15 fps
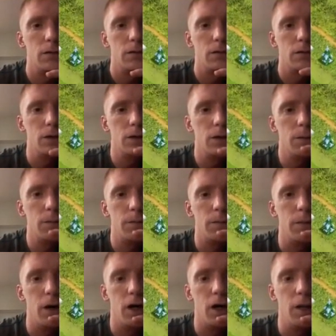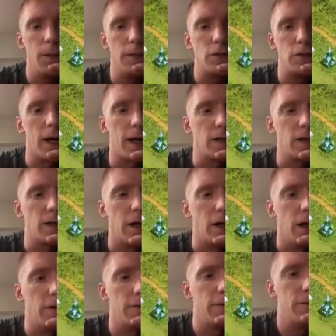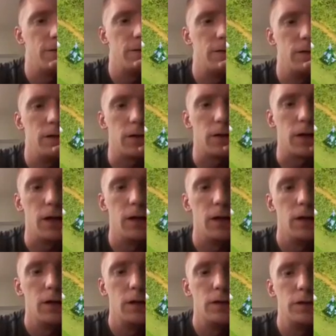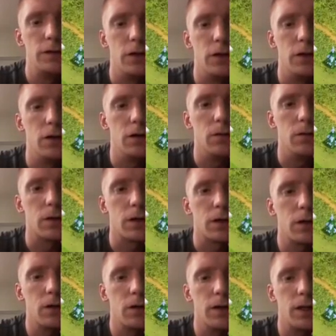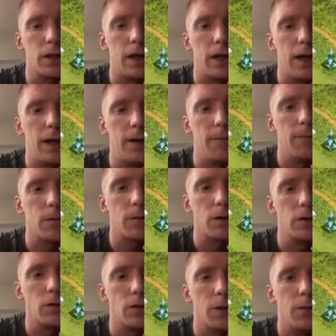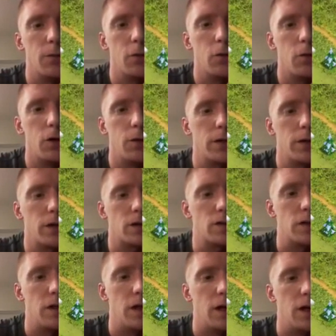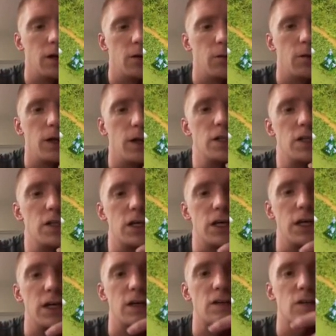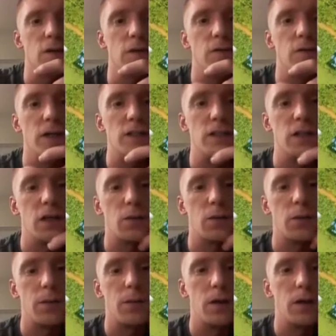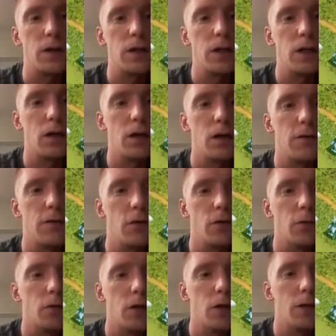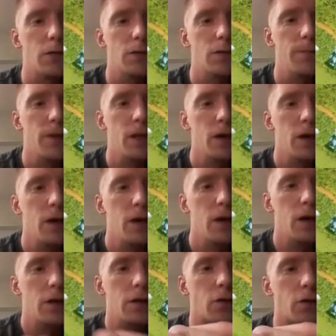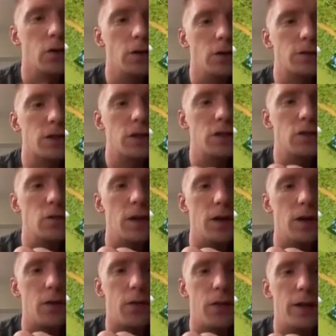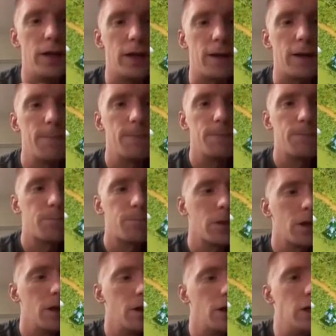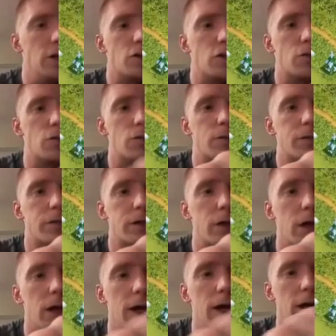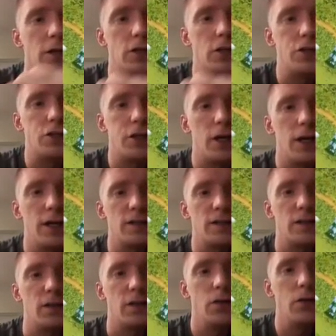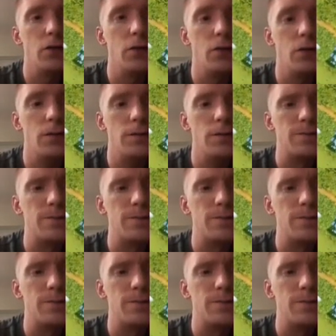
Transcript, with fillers: Where'd the, oh, the baby dragon died off. Okay, so we're going to go like that. We're going to do a couple more wall breakers there. Rage the king so he fights the other barbarian king off, no problem. The golems are going to do their thing. He's got giants and loon.